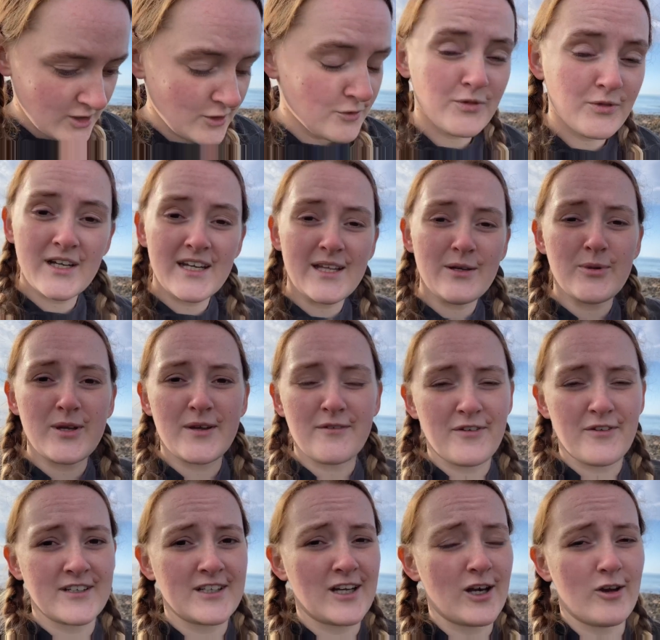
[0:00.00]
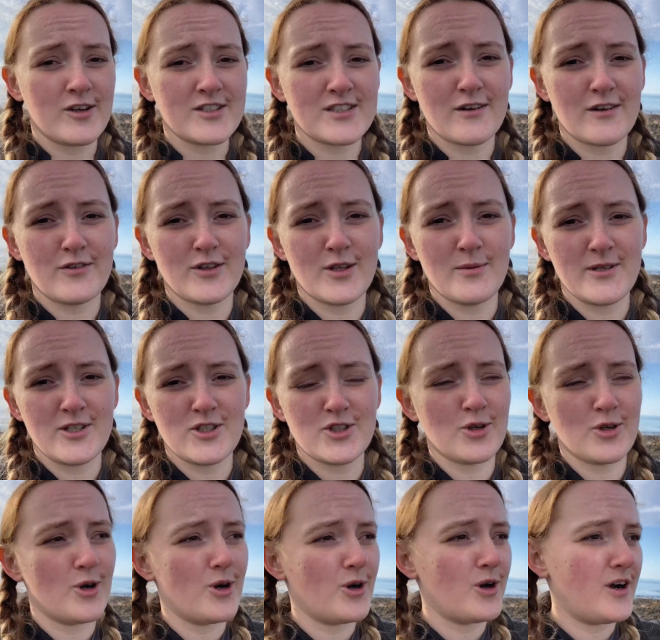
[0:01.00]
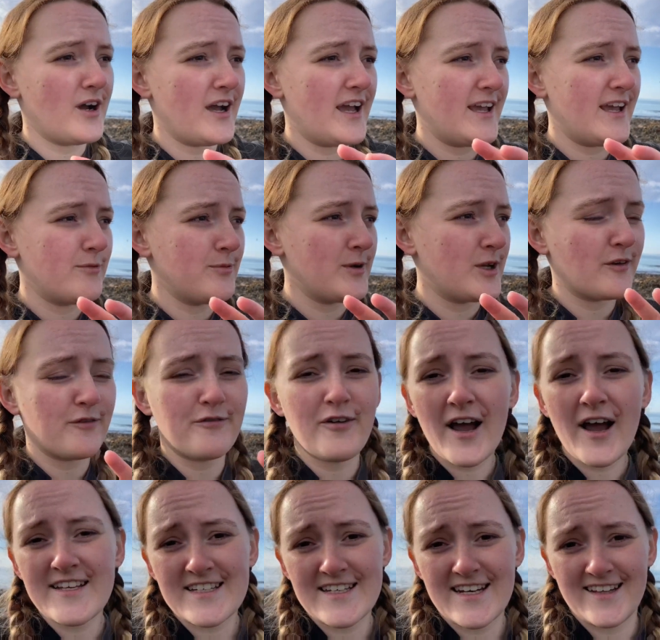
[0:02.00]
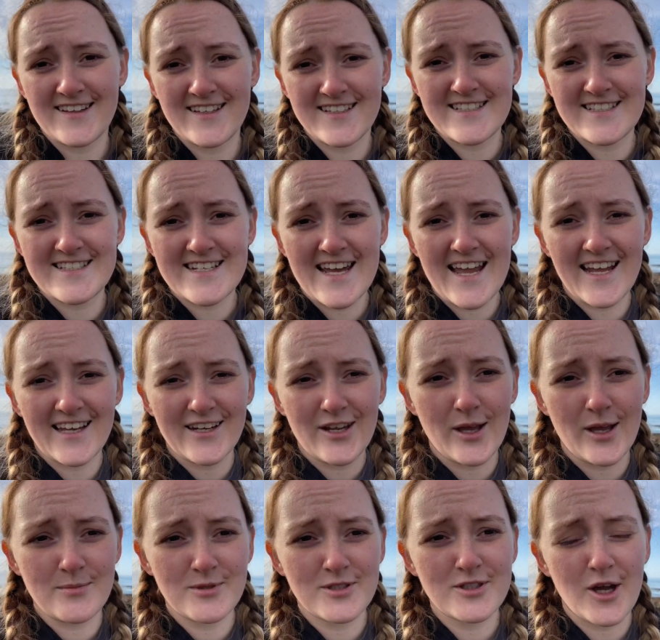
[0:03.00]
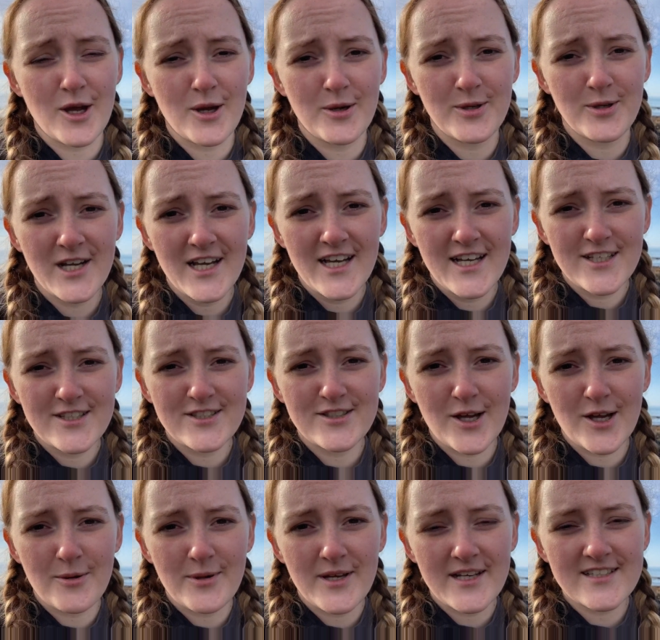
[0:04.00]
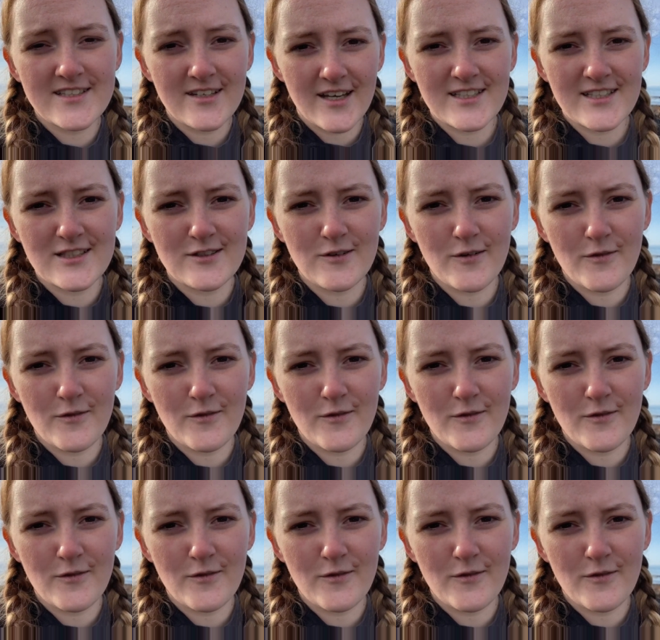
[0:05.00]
really we can find a lot of stuff on the midshore we could find anything today and I am so, so excited